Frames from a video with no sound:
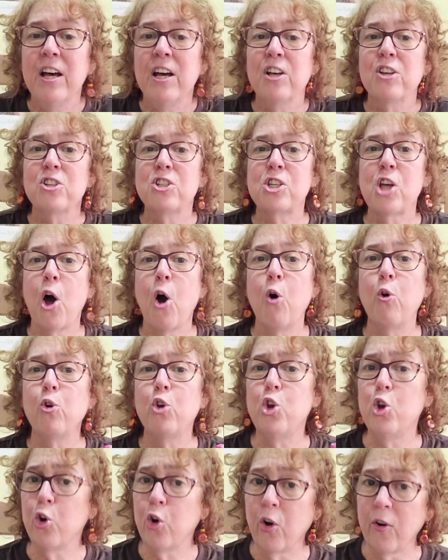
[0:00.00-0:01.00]
So
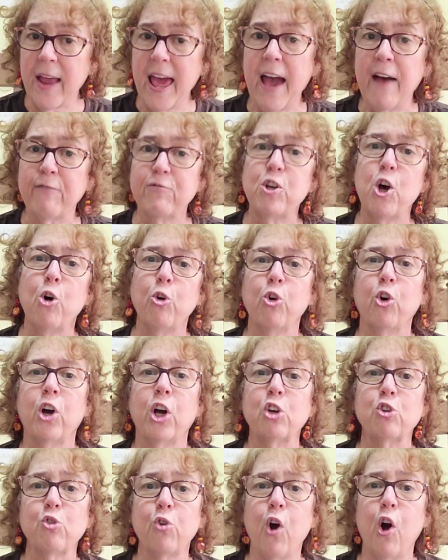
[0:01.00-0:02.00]
you don't have total
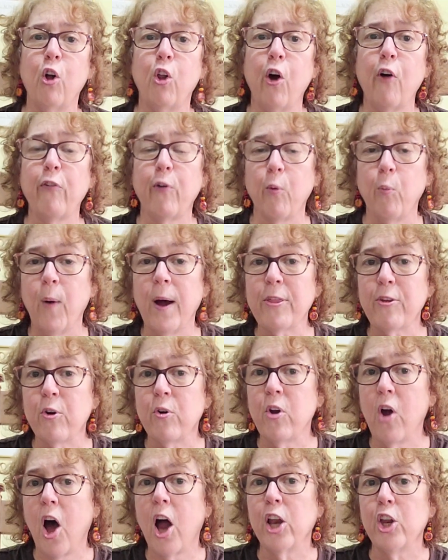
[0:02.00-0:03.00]
control over whether or
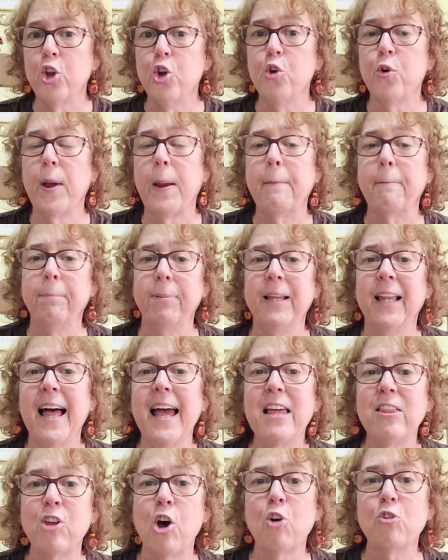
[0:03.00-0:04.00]
not you can
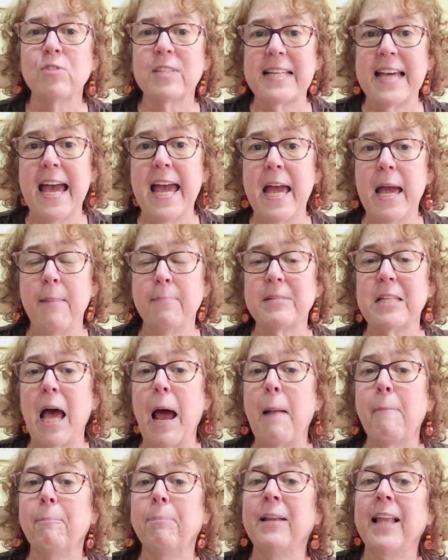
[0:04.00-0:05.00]
play those games
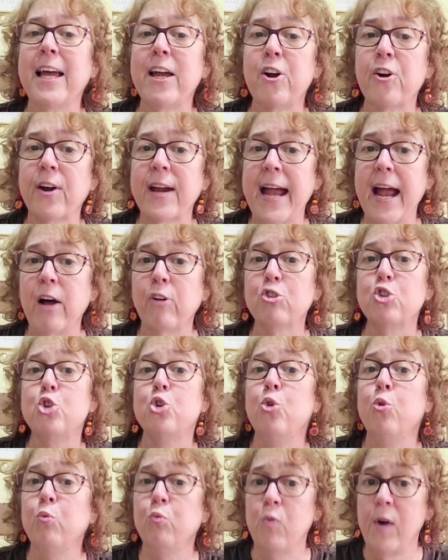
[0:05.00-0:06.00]
at player counts
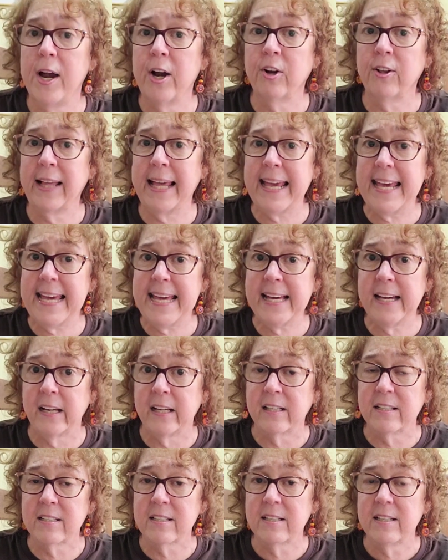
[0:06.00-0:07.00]
you rarely
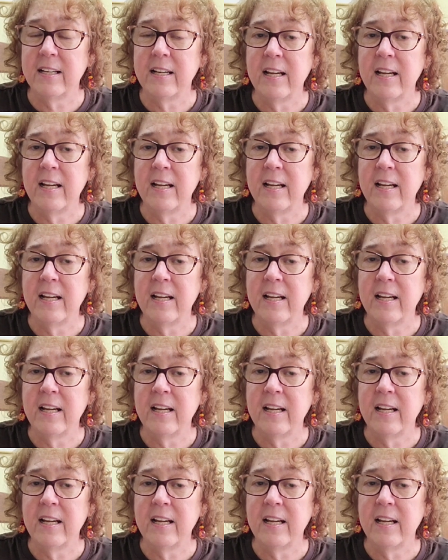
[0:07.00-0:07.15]
hit.